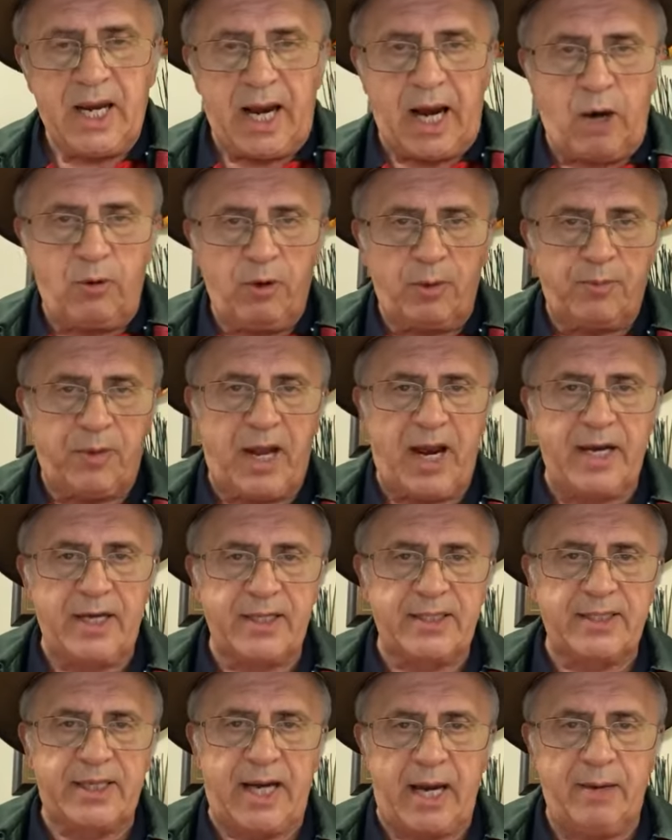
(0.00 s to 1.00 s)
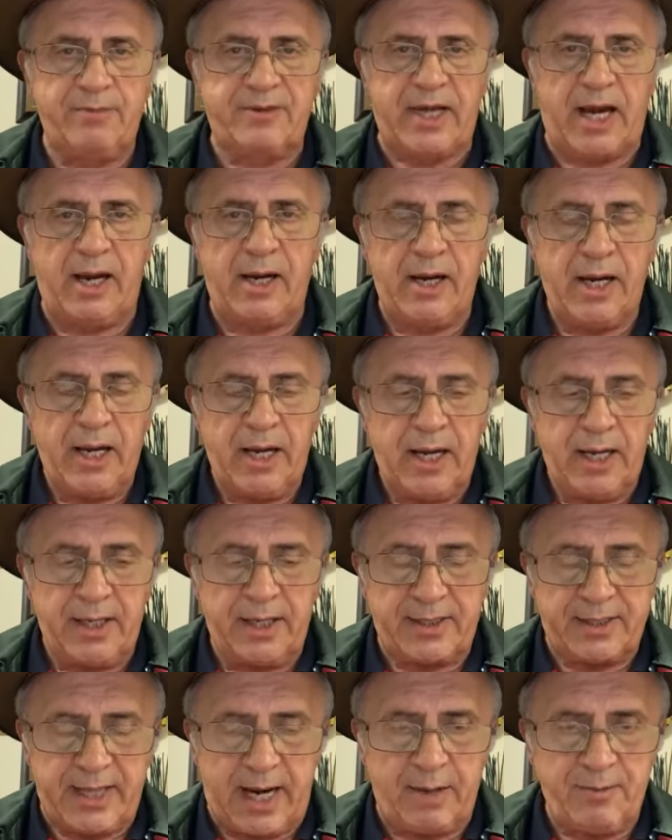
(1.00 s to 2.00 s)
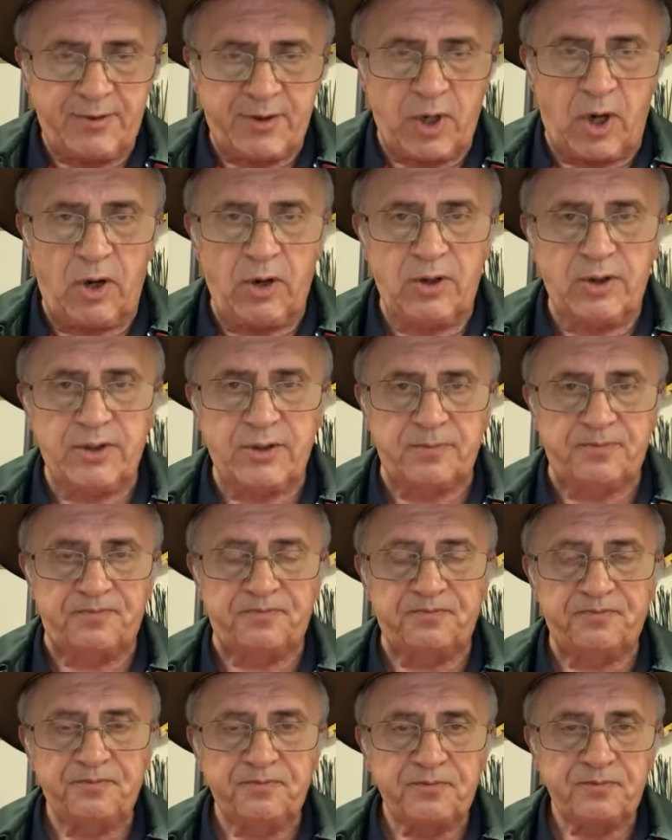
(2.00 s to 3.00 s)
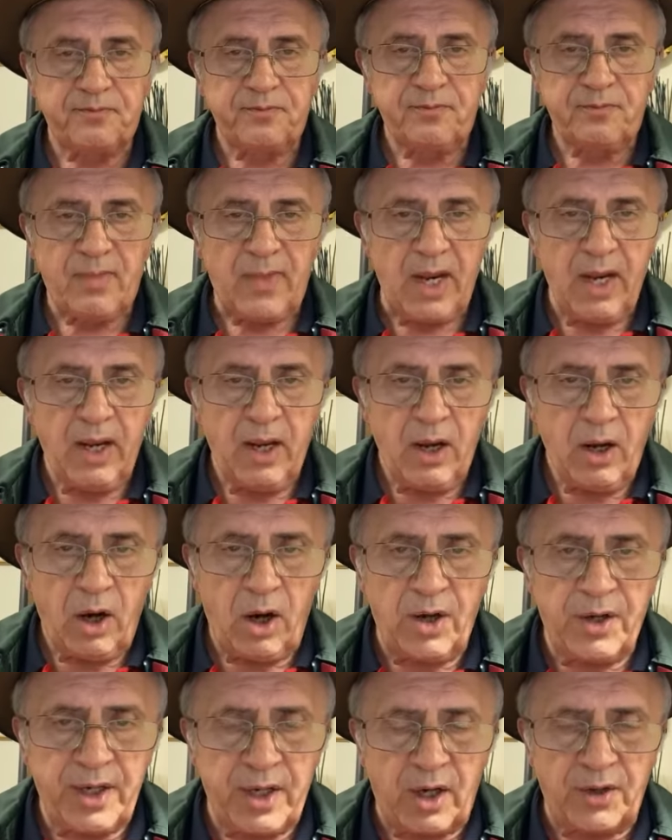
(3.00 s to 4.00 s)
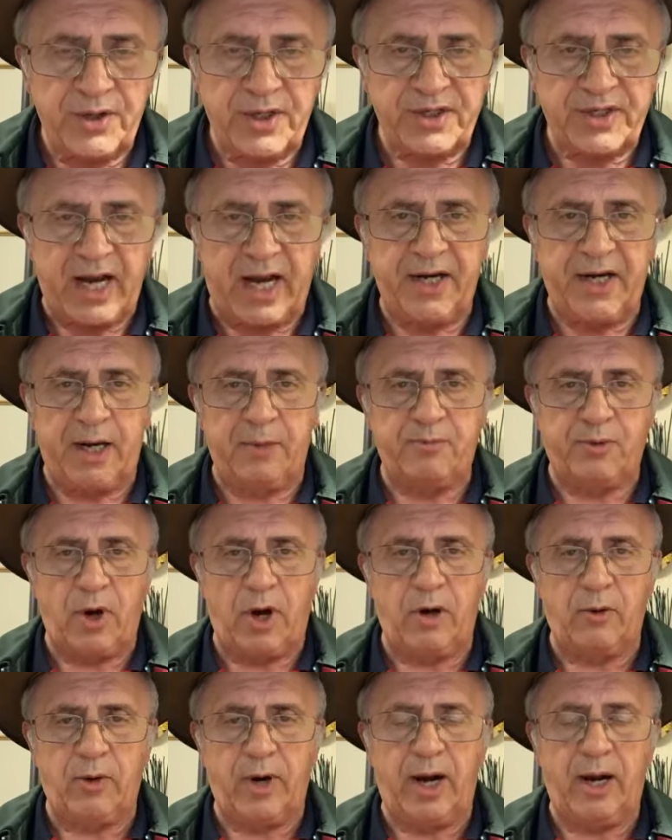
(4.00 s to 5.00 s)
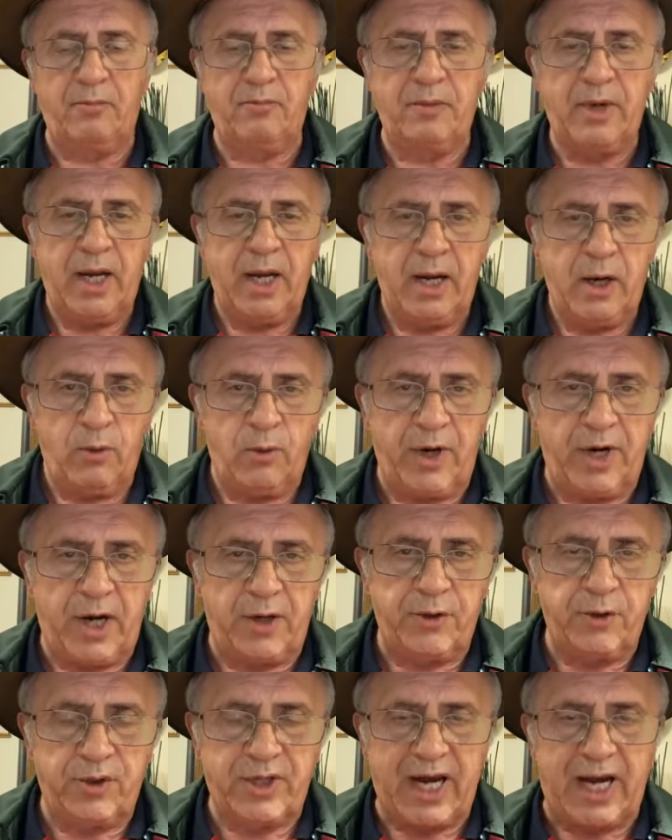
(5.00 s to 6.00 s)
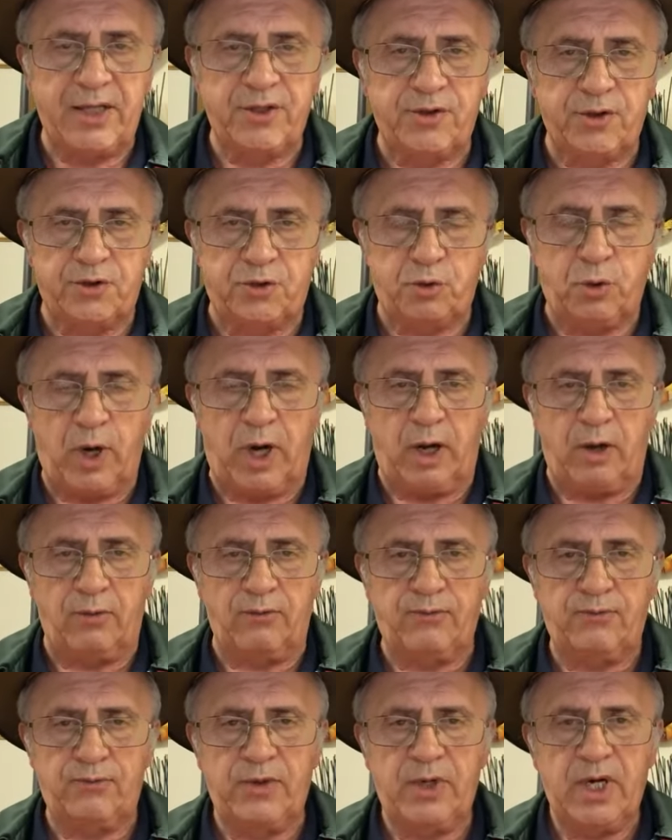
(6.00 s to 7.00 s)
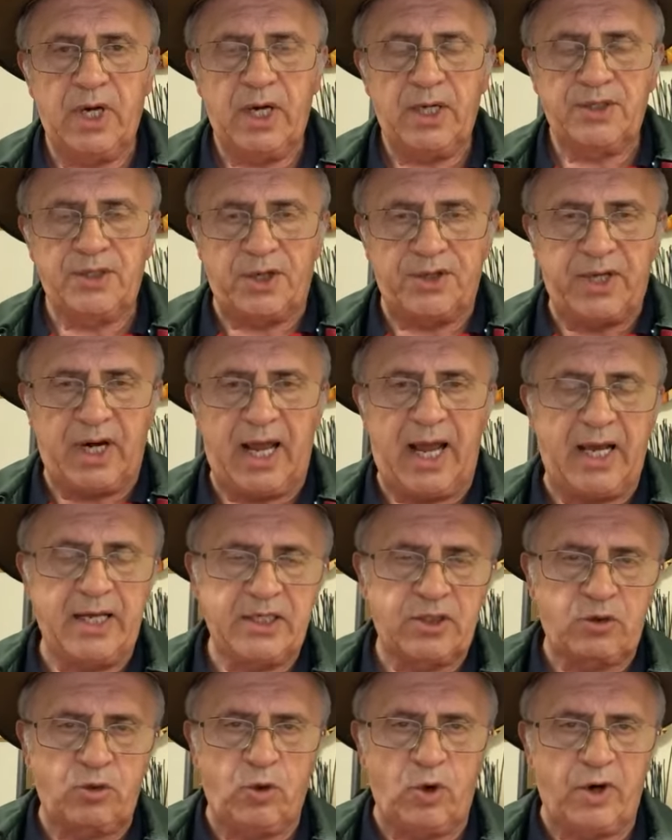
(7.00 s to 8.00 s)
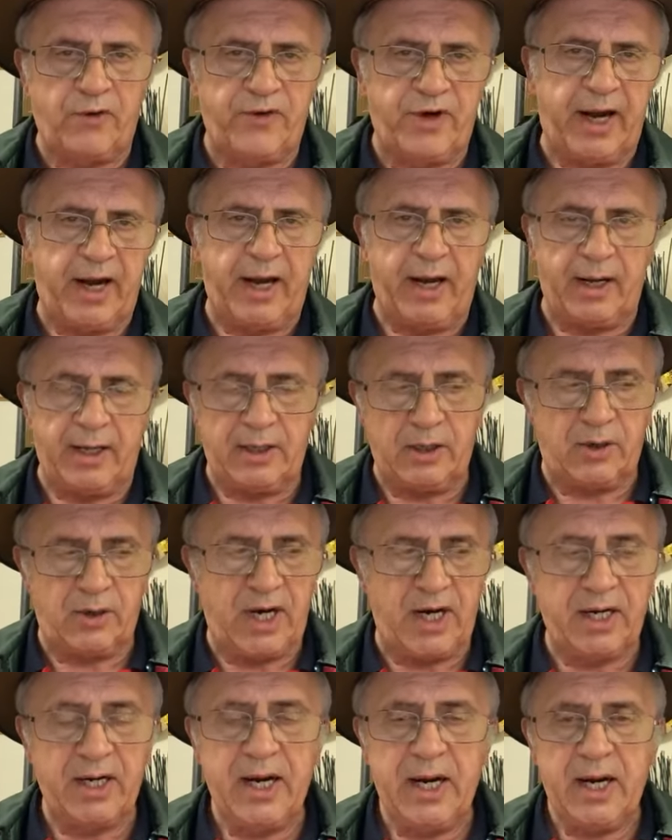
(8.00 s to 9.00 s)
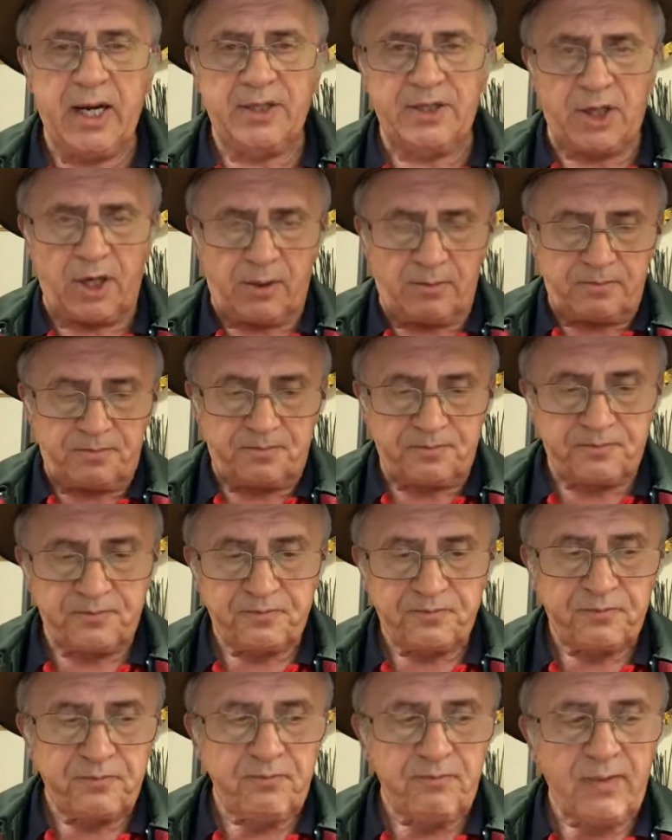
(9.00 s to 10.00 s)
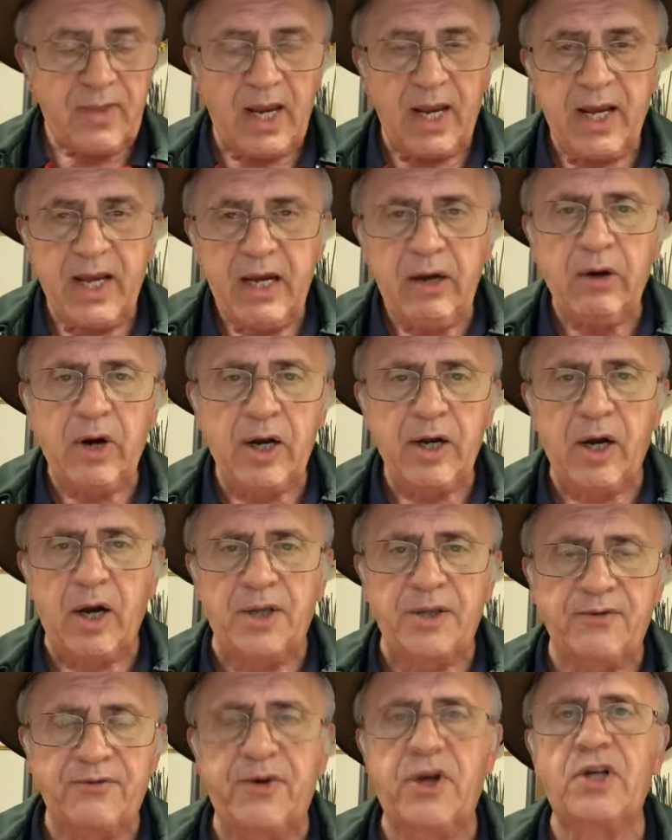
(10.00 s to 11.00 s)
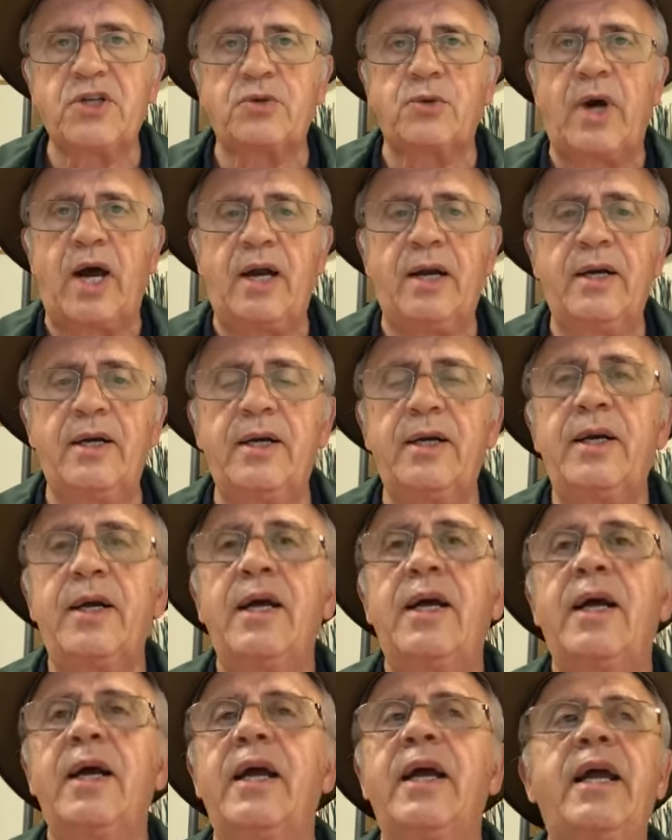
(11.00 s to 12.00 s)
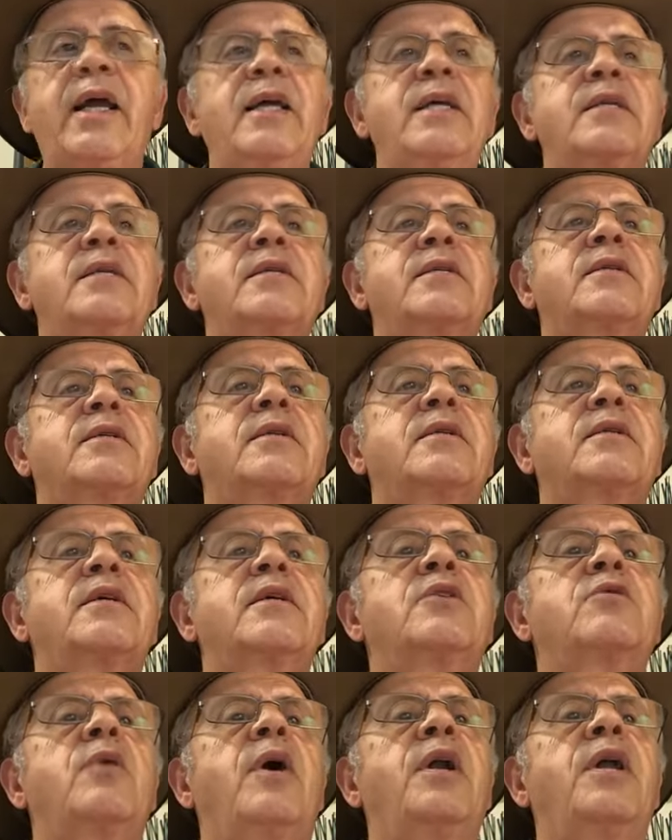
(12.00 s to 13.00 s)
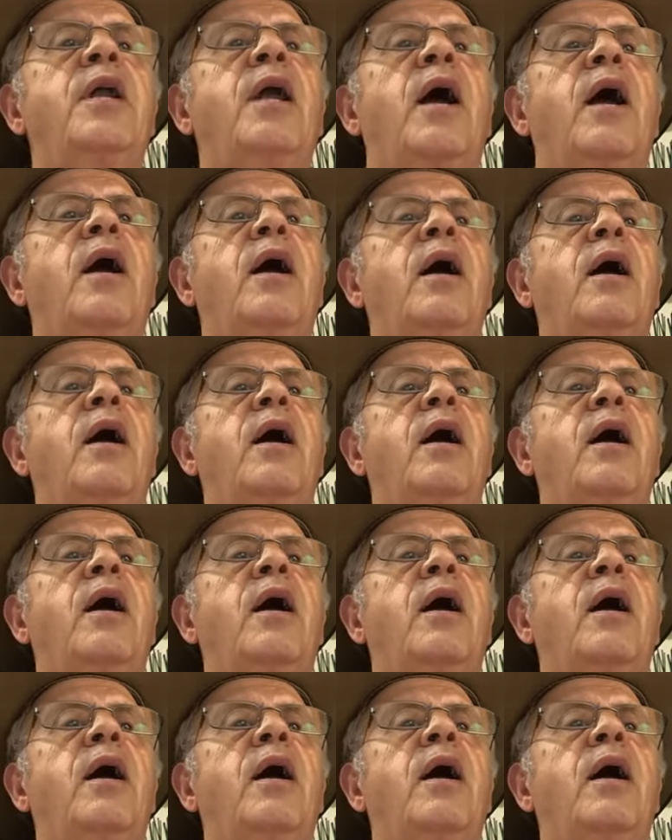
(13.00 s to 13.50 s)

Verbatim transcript: I will play the same, the same songs on, on the Sunday program when I do Canto 12. So the last quarter of an hour. All right. So here I go. The first one is this one here.